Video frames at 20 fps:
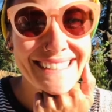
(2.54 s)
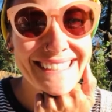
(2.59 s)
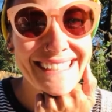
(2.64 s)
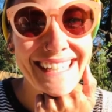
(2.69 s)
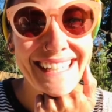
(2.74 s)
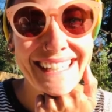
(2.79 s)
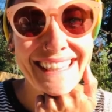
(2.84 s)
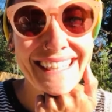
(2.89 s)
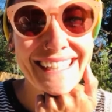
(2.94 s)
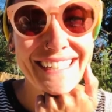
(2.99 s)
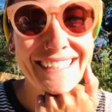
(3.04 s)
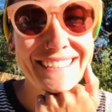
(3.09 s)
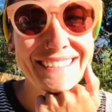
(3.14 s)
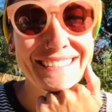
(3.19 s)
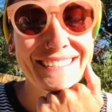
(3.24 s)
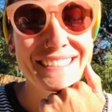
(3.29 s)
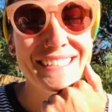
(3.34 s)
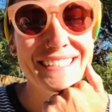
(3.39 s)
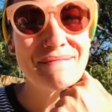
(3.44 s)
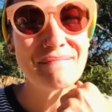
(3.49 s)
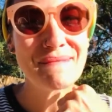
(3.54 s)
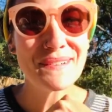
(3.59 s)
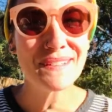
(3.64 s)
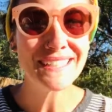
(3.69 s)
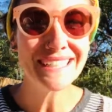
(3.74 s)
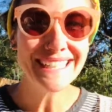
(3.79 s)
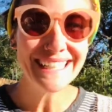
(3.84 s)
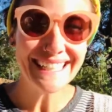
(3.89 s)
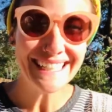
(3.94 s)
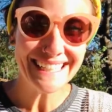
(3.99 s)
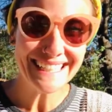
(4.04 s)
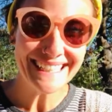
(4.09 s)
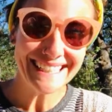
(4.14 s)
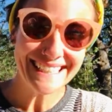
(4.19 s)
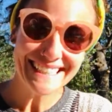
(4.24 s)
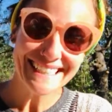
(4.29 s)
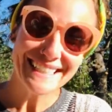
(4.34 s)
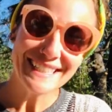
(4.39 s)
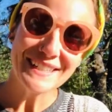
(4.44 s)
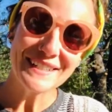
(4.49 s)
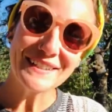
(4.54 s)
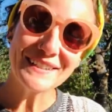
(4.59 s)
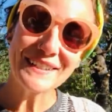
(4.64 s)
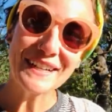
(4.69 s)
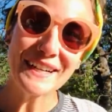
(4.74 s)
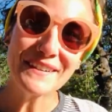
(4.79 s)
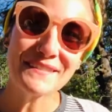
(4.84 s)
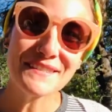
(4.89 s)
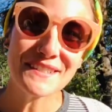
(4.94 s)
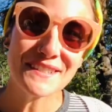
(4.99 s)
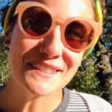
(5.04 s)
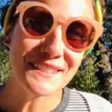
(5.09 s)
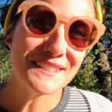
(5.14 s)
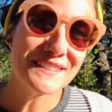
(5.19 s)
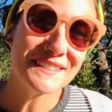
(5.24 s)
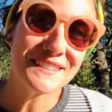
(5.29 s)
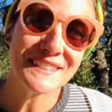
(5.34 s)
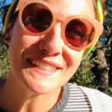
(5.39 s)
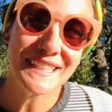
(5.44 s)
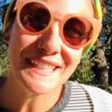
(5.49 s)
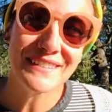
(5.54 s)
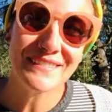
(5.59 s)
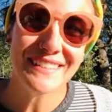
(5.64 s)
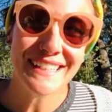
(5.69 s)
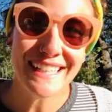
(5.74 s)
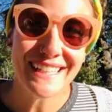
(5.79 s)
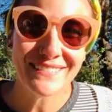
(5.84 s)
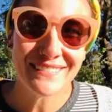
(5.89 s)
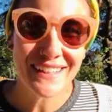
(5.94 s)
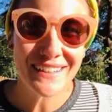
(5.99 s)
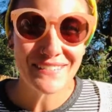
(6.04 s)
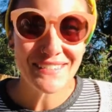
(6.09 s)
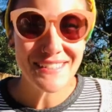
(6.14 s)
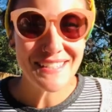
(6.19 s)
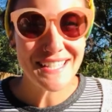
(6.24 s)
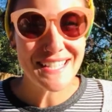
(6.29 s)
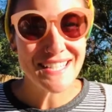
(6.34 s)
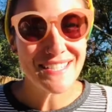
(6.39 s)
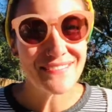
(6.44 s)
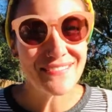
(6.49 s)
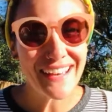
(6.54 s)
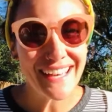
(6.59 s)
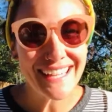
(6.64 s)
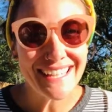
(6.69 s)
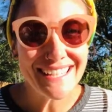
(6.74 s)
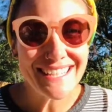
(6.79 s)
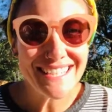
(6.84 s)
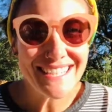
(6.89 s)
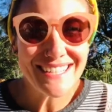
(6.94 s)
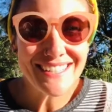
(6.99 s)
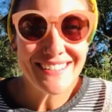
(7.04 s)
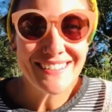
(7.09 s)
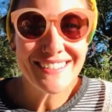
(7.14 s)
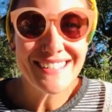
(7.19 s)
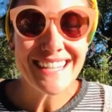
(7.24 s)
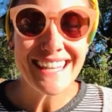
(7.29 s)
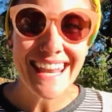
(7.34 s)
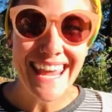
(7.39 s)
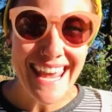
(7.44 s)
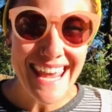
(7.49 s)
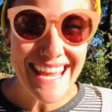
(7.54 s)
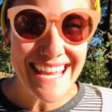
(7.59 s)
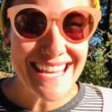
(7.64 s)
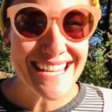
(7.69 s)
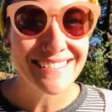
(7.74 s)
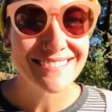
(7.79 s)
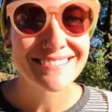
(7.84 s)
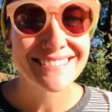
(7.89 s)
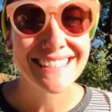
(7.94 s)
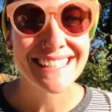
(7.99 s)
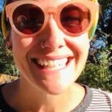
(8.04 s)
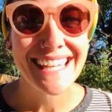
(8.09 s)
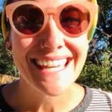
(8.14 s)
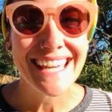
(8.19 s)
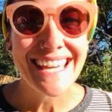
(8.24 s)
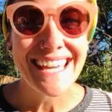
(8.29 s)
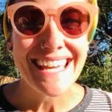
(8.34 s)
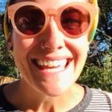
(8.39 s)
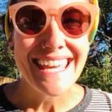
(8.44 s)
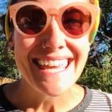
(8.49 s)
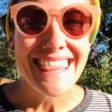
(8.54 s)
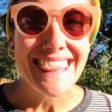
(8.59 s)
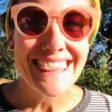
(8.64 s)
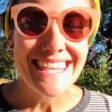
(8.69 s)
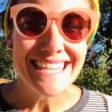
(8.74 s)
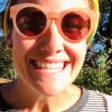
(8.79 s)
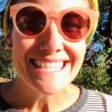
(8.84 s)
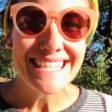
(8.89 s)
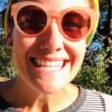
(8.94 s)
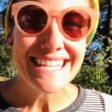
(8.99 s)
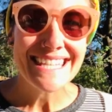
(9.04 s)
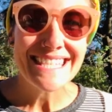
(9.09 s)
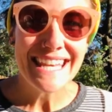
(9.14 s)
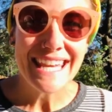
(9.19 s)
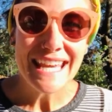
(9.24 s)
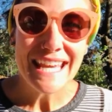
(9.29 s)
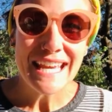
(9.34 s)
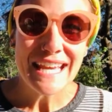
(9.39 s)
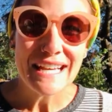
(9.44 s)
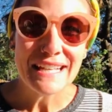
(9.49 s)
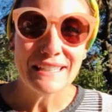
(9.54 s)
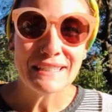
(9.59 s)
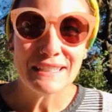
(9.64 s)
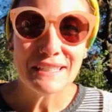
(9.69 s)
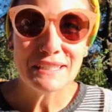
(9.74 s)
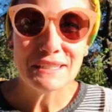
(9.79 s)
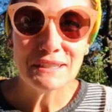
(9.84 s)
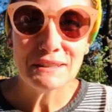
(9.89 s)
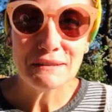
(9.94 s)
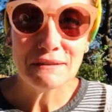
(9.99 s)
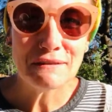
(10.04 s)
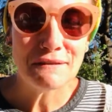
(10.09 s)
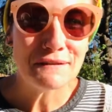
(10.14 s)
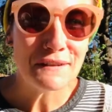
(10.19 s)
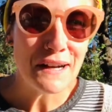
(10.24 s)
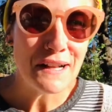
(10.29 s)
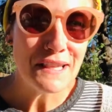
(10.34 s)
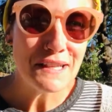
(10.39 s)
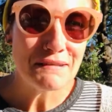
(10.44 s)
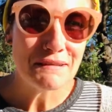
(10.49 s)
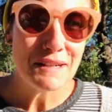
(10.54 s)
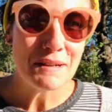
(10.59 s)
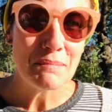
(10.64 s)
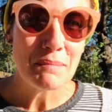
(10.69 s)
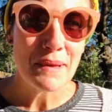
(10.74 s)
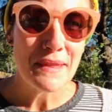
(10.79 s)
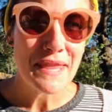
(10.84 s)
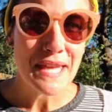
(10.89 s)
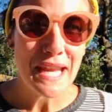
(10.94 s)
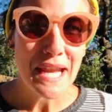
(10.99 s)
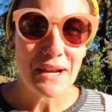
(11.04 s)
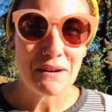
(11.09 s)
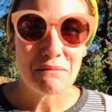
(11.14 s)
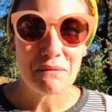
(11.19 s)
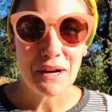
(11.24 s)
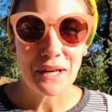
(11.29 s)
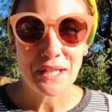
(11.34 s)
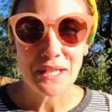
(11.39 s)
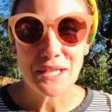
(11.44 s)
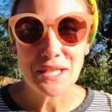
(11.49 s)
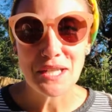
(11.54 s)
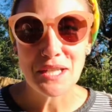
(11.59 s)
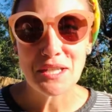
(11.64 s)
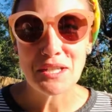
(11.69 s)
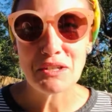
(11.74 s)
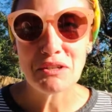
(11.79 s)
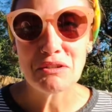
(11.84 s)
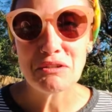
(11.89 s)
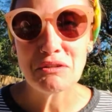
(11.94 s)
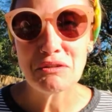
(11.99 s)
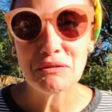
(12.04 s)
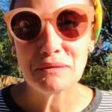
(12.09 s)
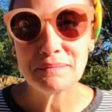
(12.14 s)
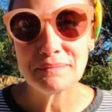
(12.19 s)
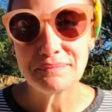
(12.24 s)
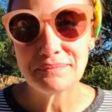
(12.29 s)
Hello, good morning, or afternoon, or evening, wherever this finds you today. This is a little follow up that I wanted to do